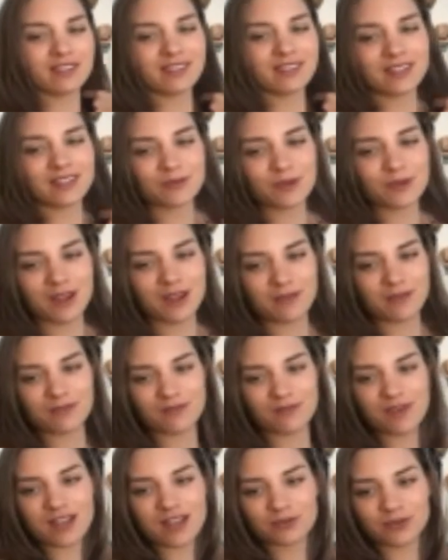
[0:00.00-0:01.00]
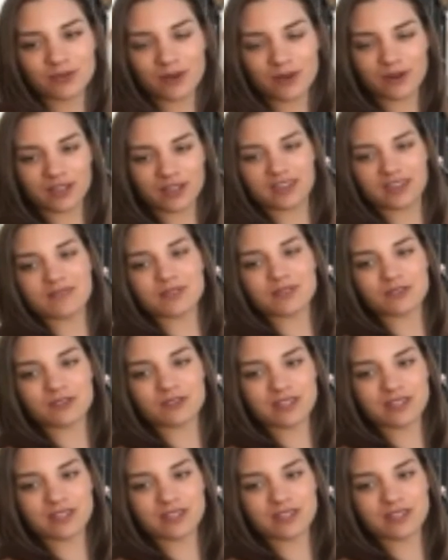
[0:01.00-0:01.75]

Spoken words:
That's what I want to keep doing.